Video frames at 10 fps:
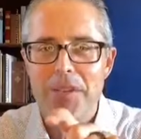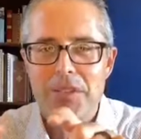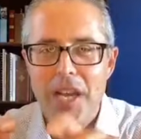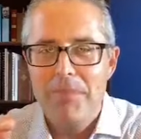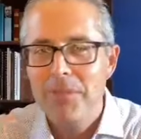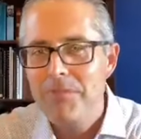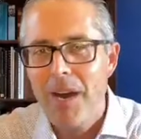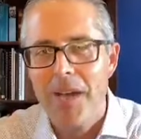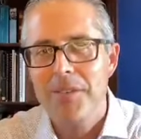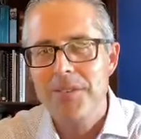her the shampoo
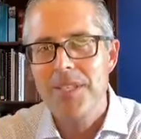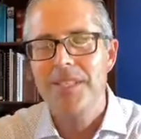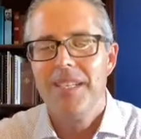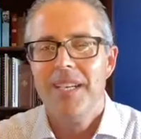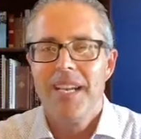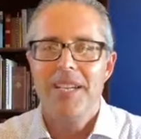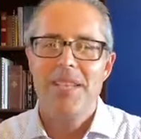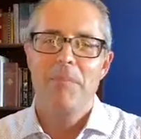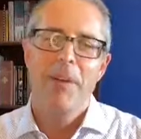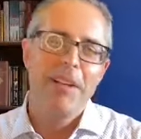bottles. And he
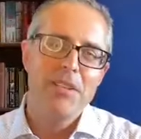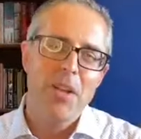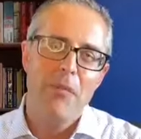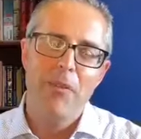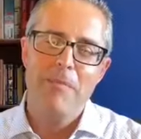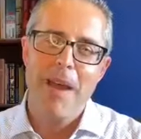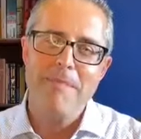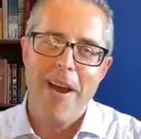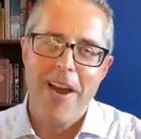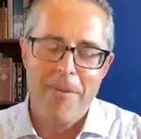said, "I'm bringing these home for my
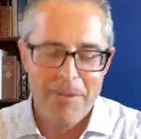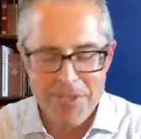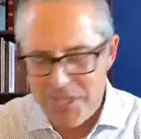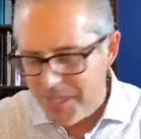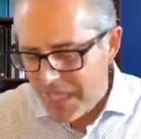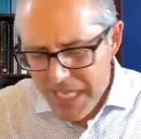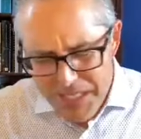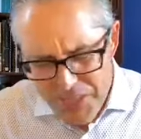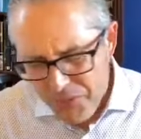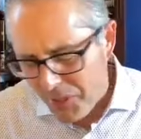mom." It was just
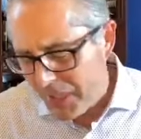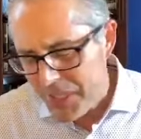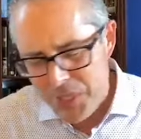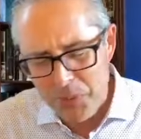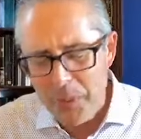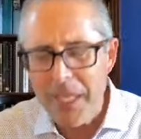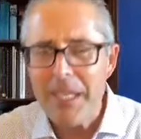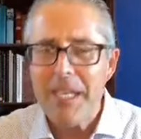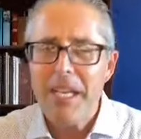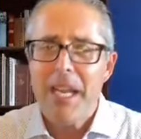just really
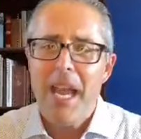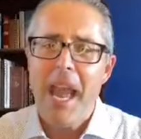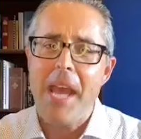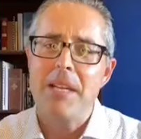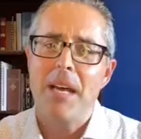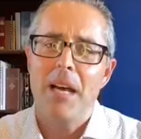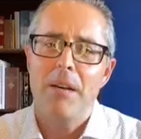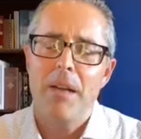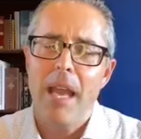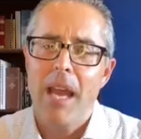sweet. And
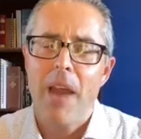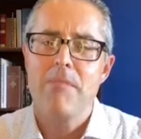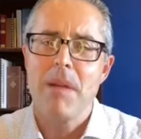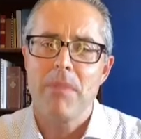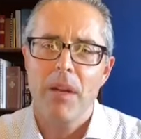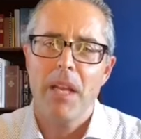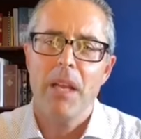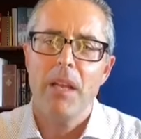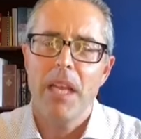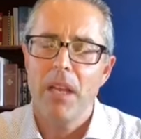uh, and I remember
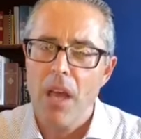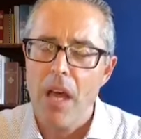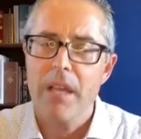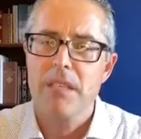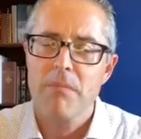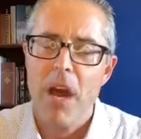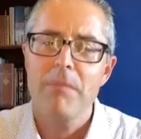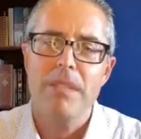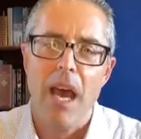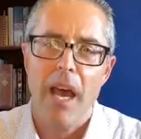he his
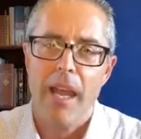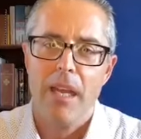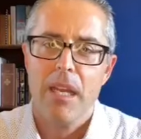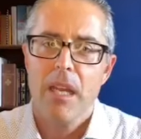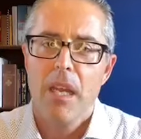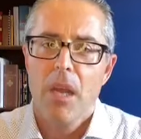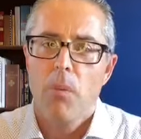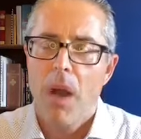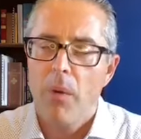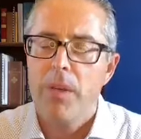mom died
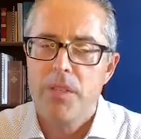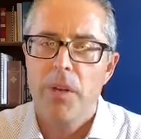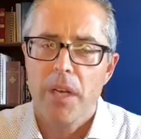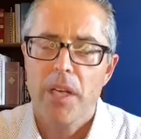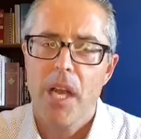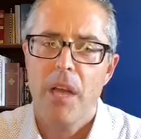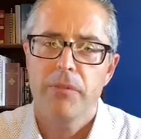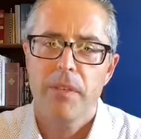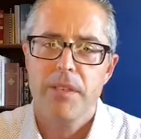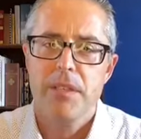while we, during a
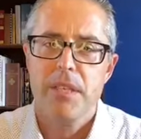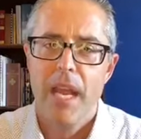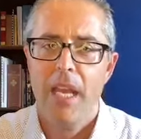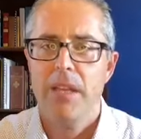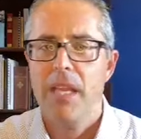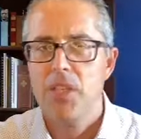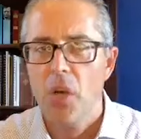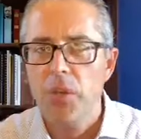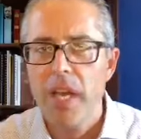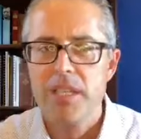conference, and they
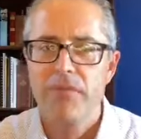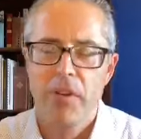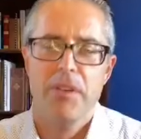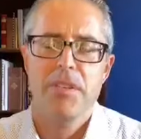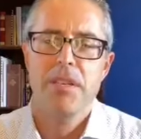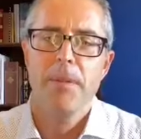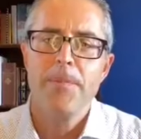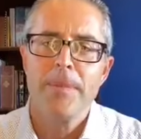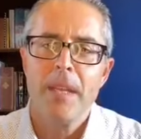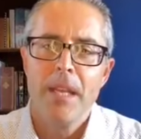told us first,
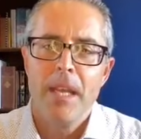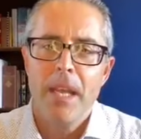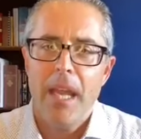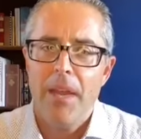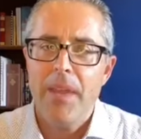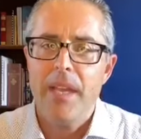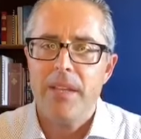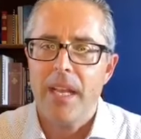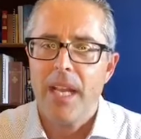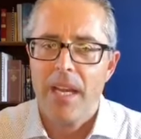and they
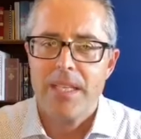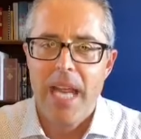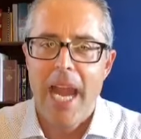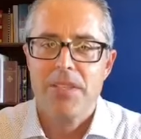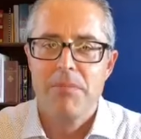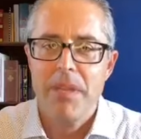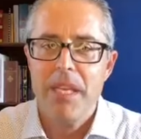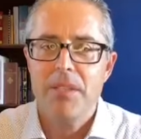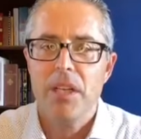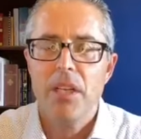they kind of tasked
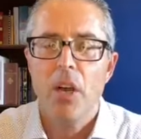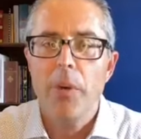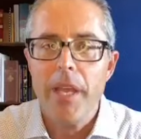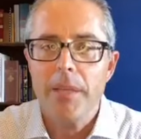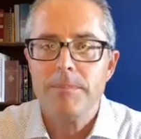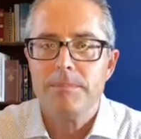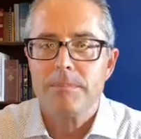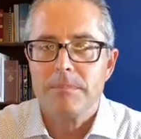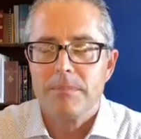me to go in